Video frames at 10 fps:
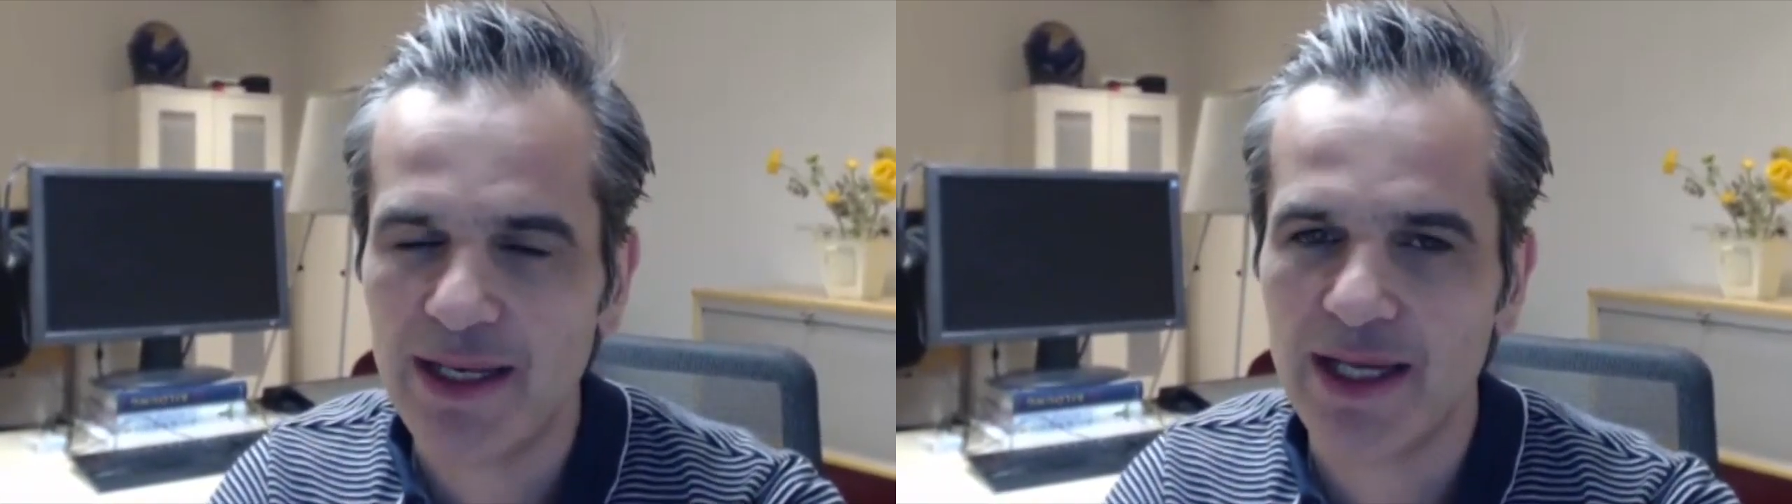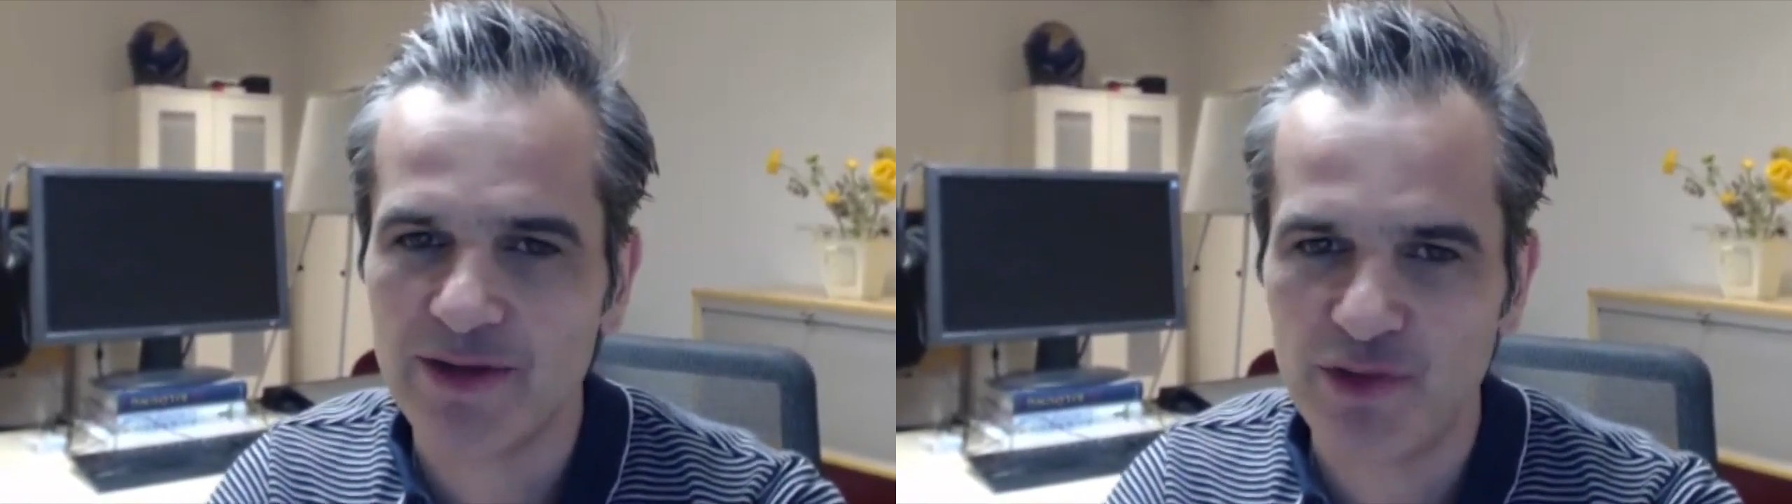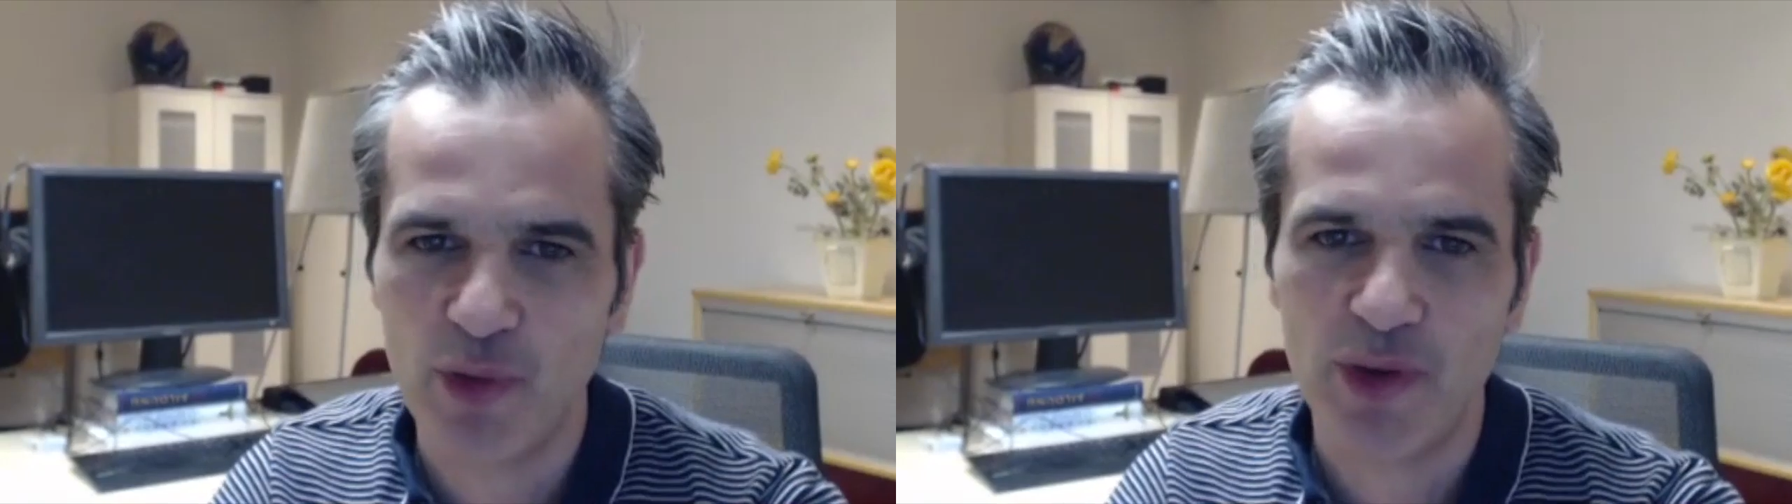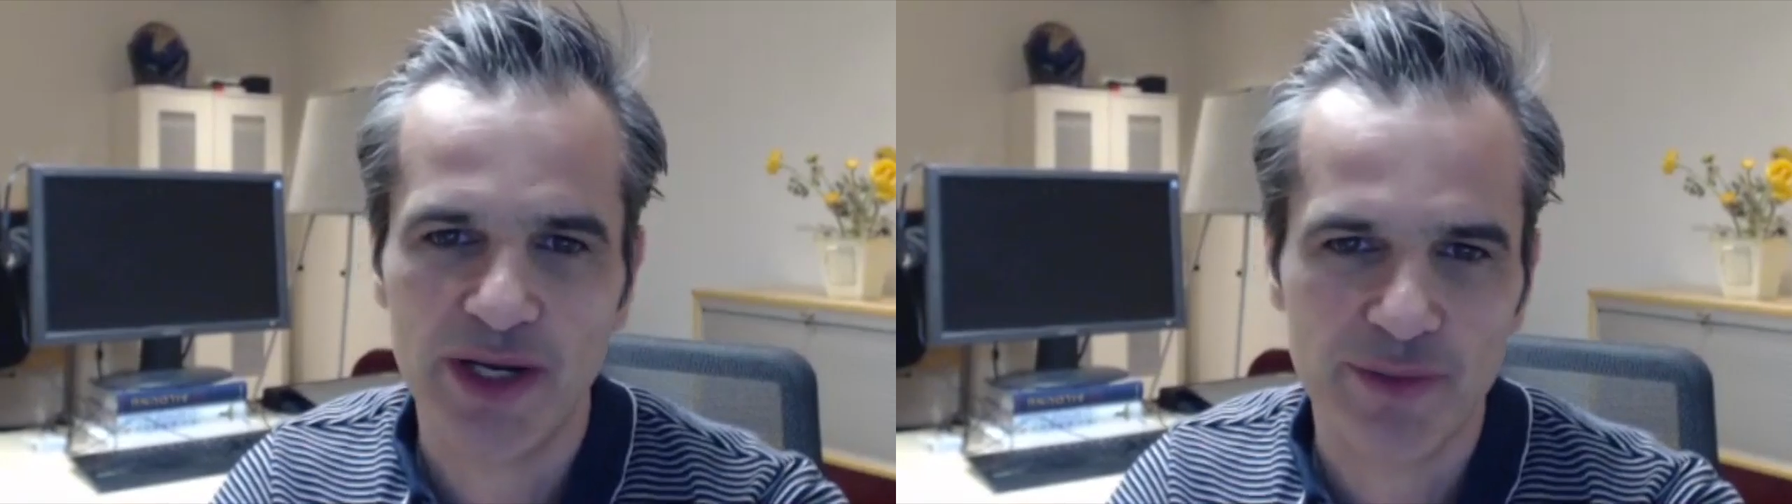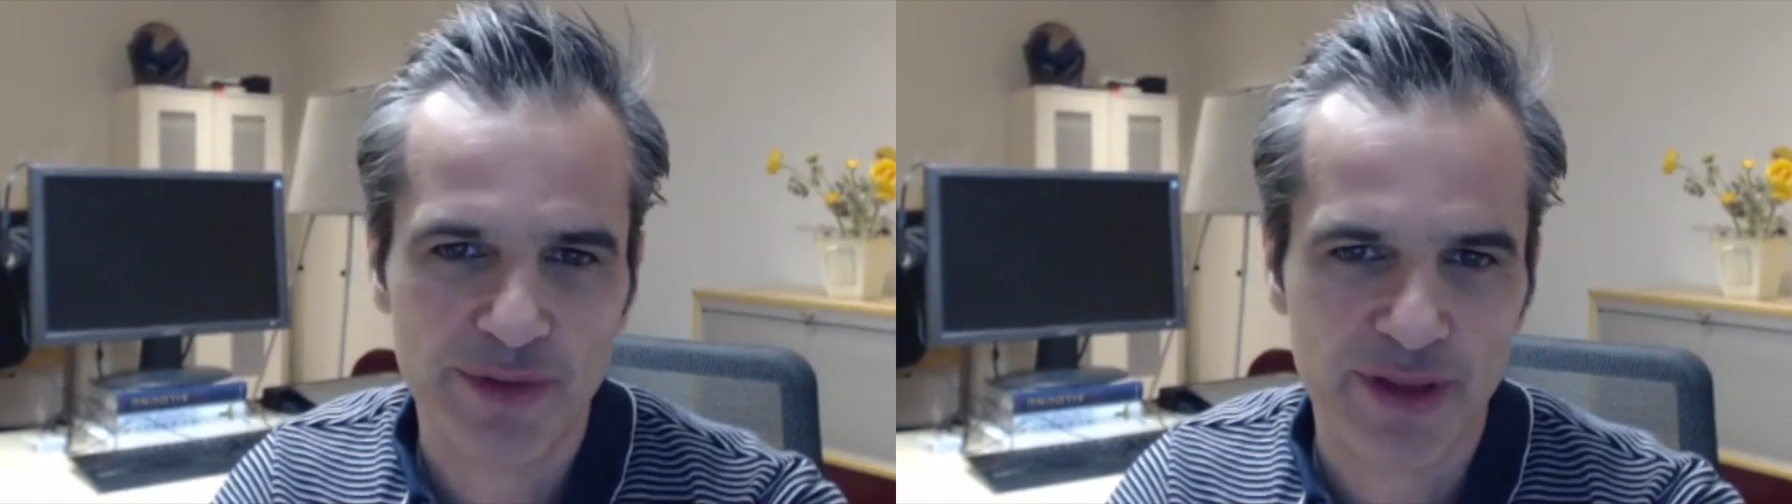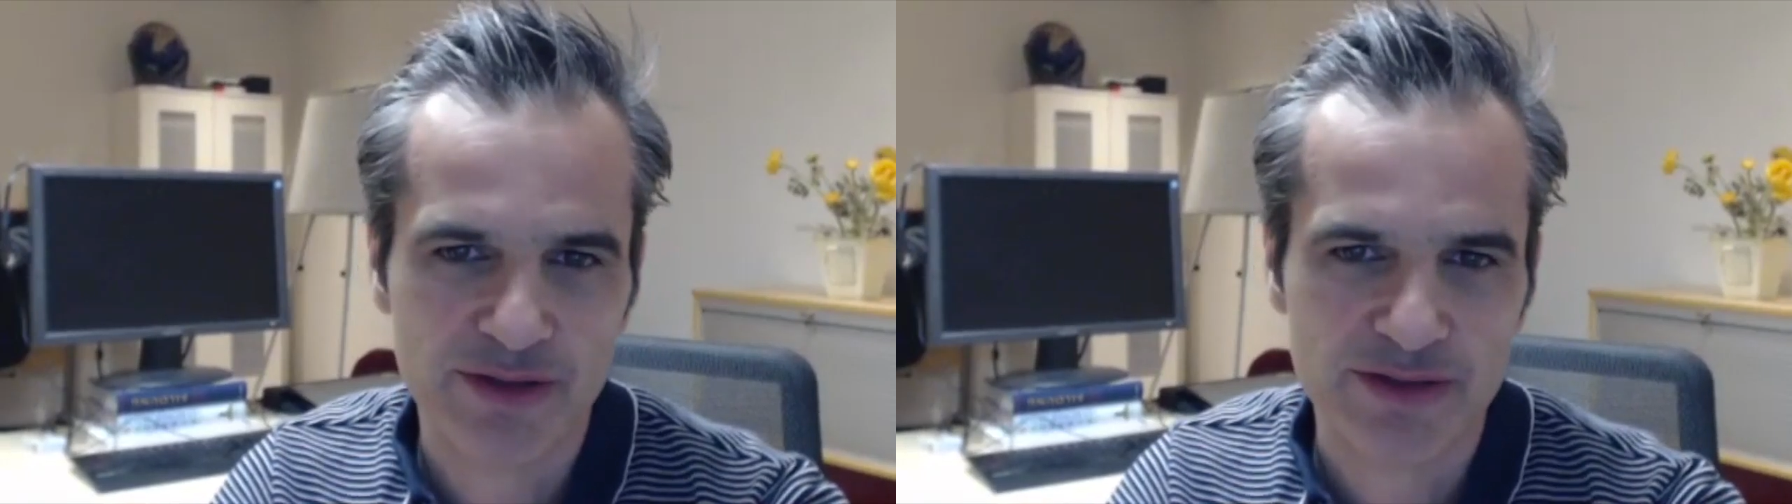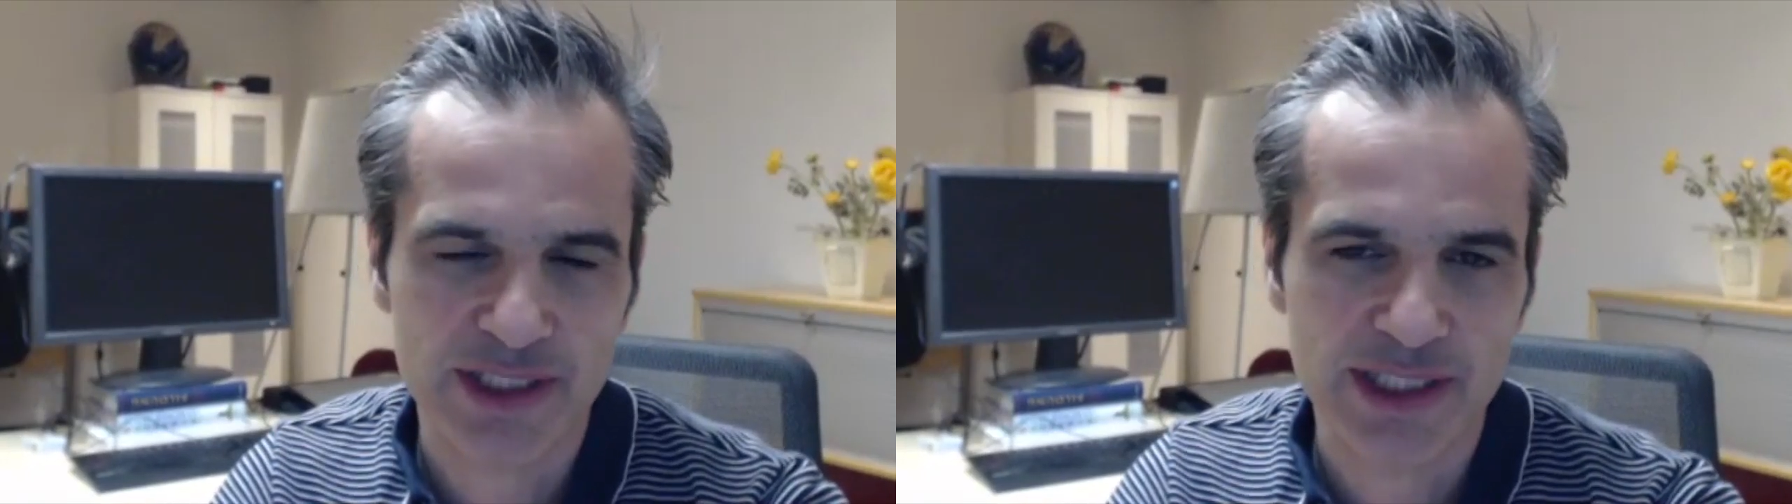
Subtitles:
like 400,000